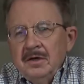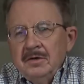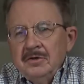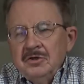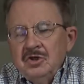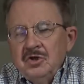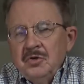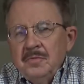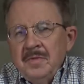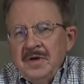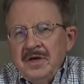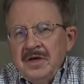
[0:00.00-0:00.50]

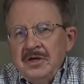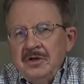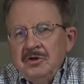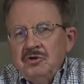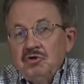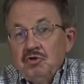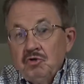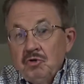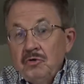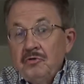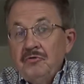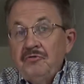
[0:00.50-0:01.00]
To me,
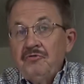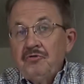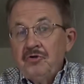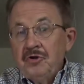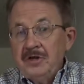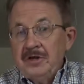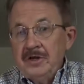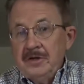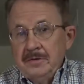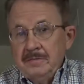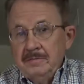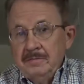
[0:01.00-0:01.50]
true
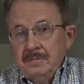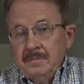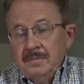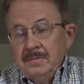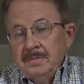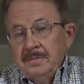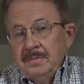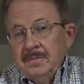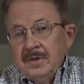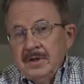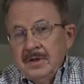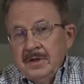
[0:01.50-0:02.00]
freedom
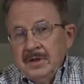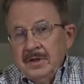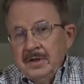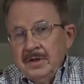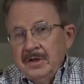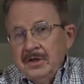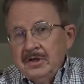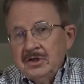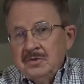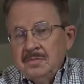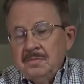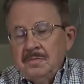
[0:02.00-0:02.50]

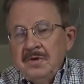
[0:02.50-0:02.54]
is